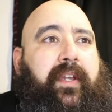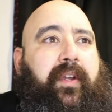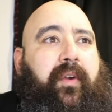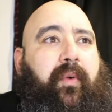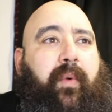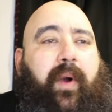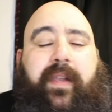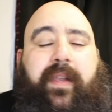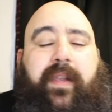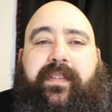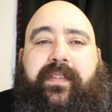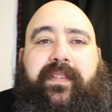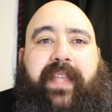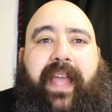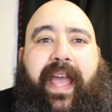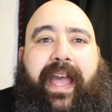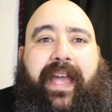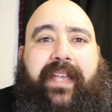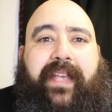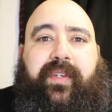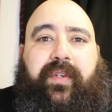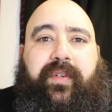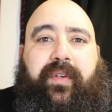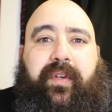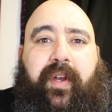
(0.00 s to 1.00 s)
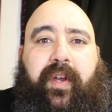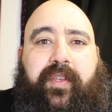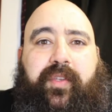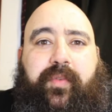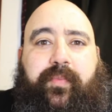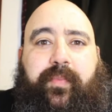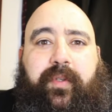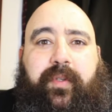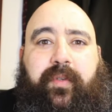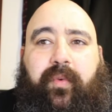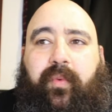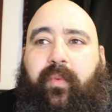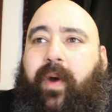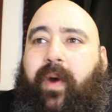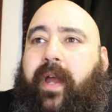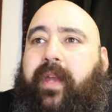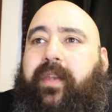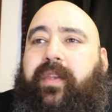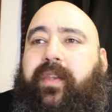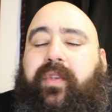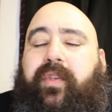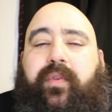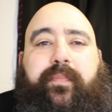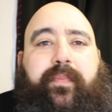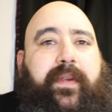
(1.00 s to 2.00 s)
wants to ask her husband, "Why
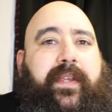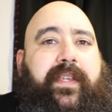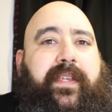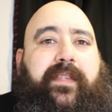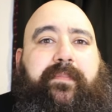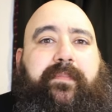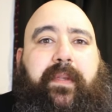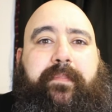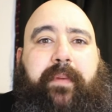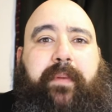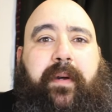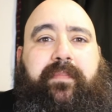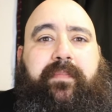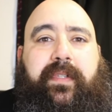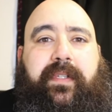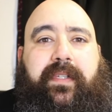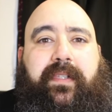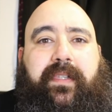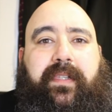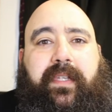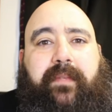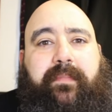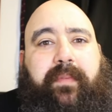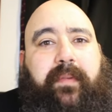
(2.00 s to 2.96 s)
do you praise me publicly,